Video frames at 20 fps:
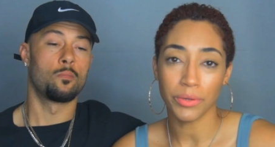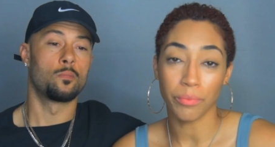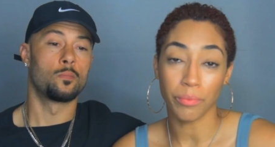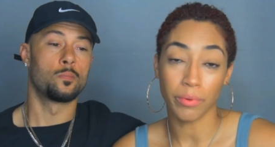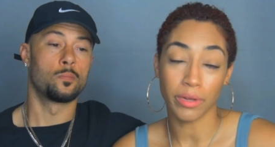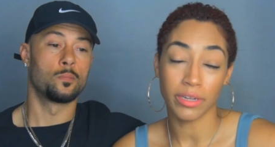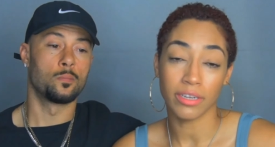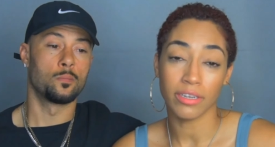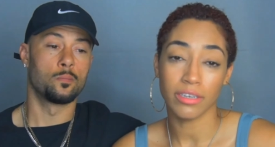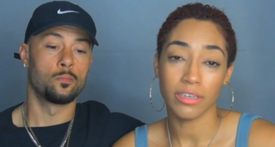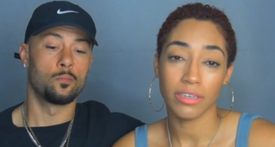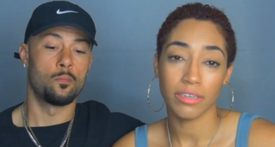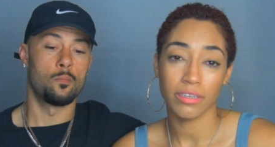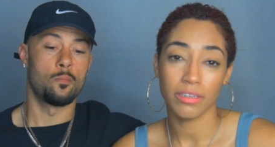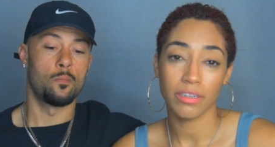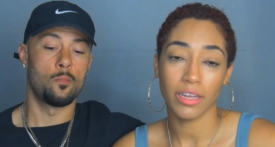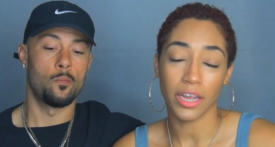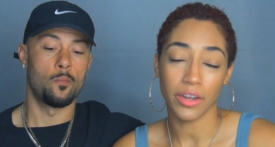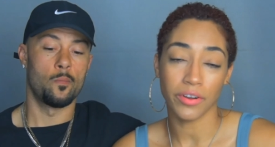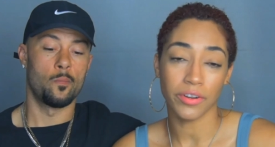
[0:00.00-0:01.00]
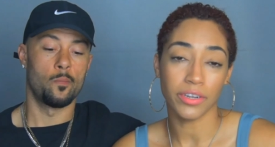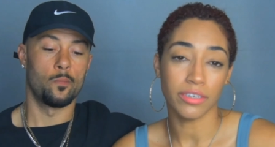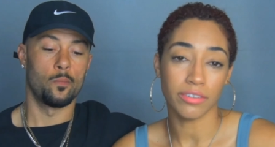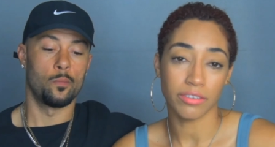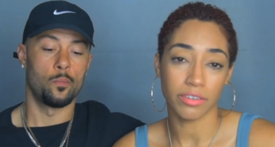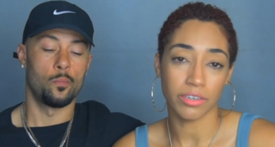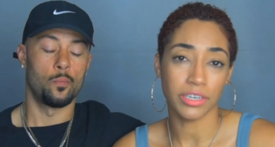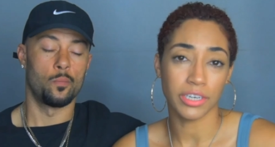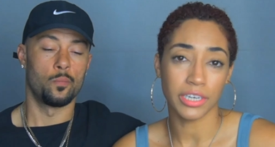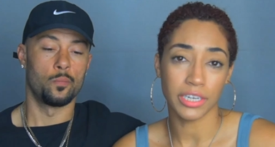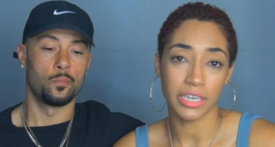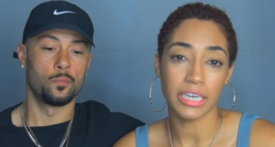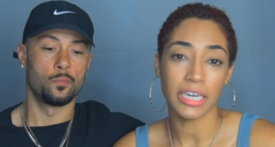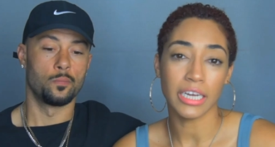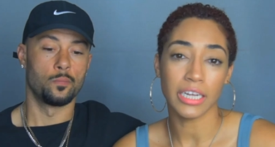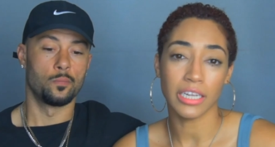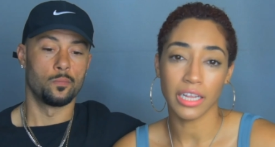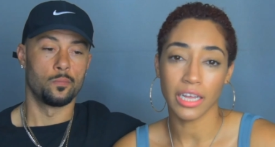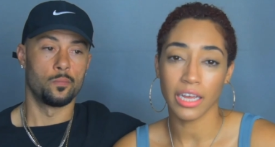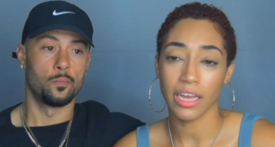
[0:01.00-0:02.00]
Speaker 1: me what areas are good
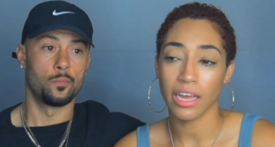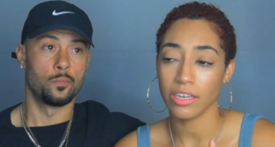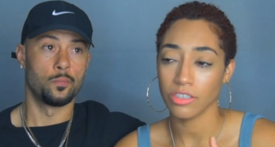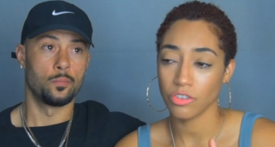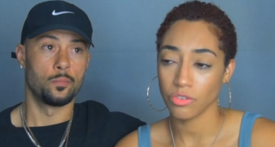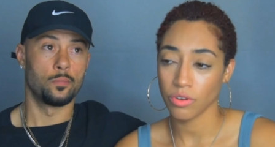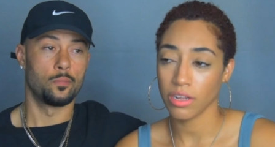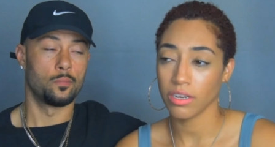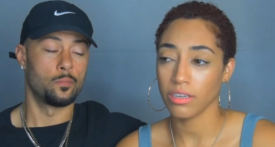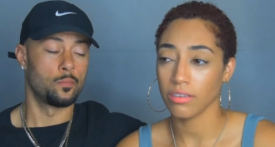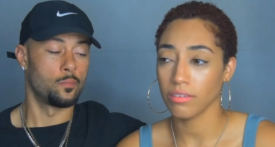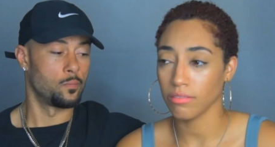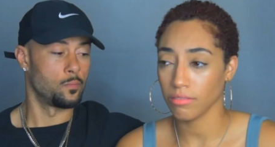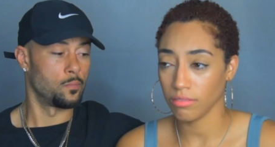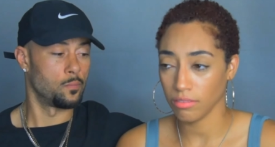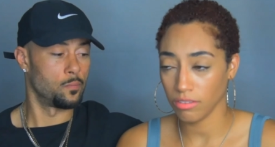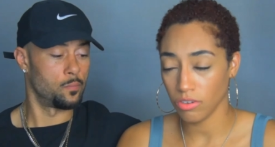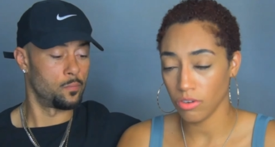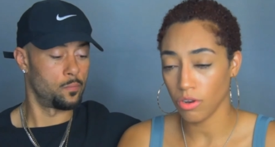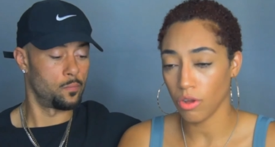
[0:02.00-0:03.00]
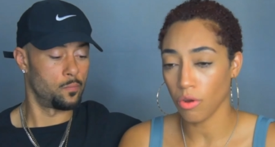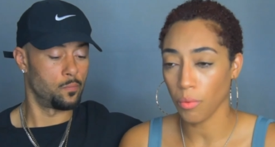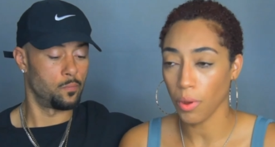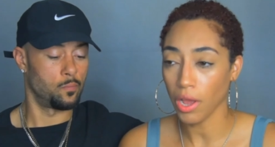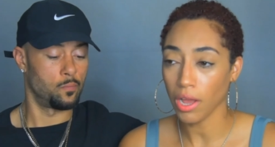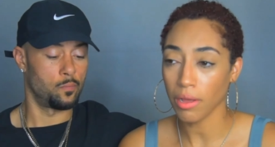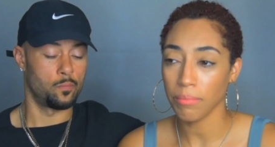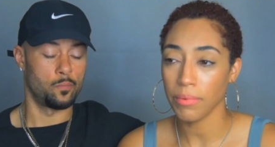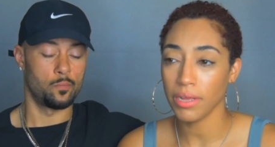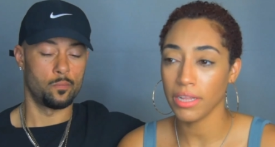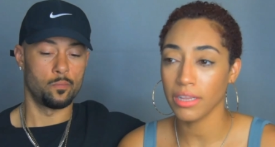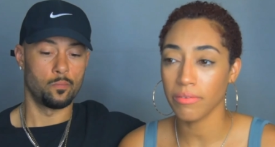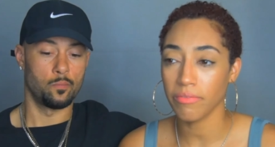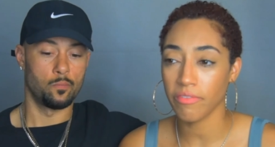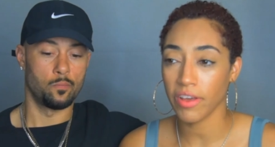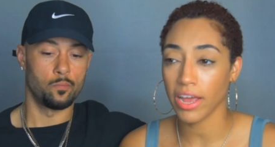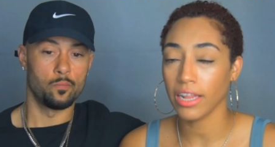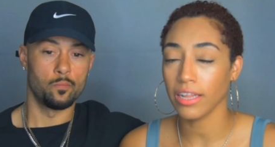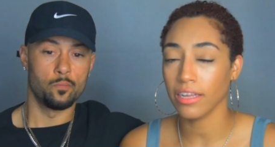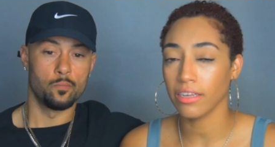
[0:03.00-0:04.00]
in LA, I try to, you know, recommend the
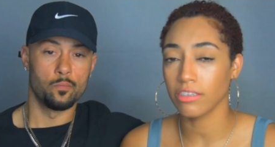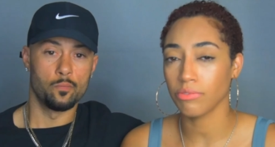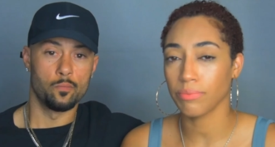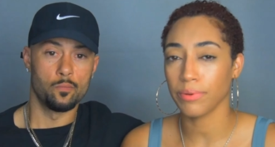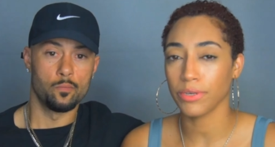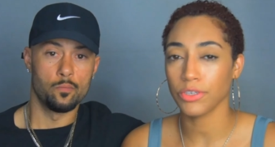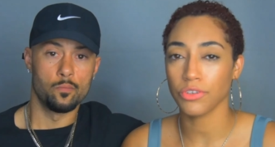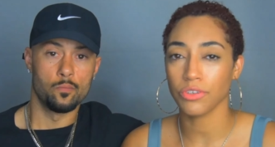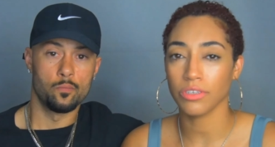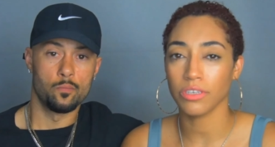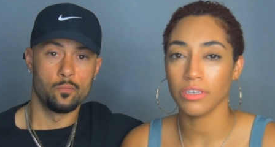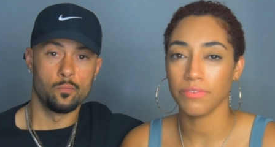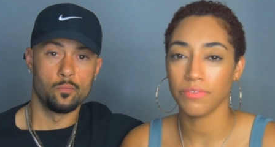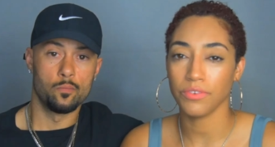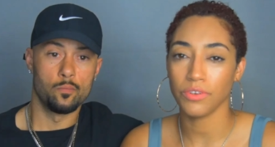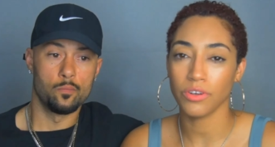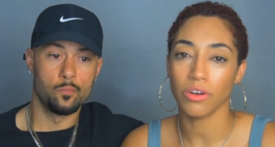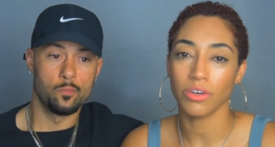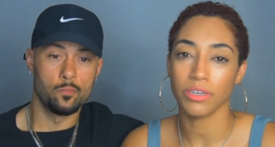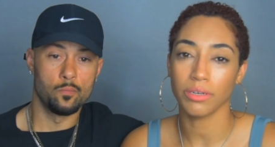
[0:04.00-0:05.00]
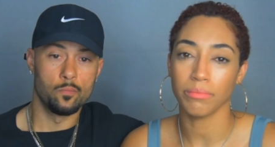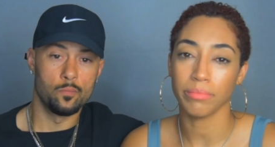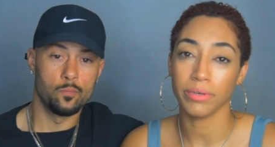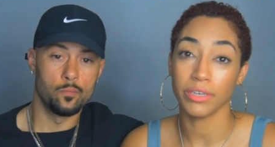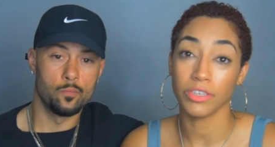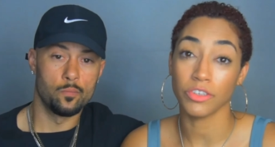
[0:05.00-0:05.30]
Valley, especially if you're on a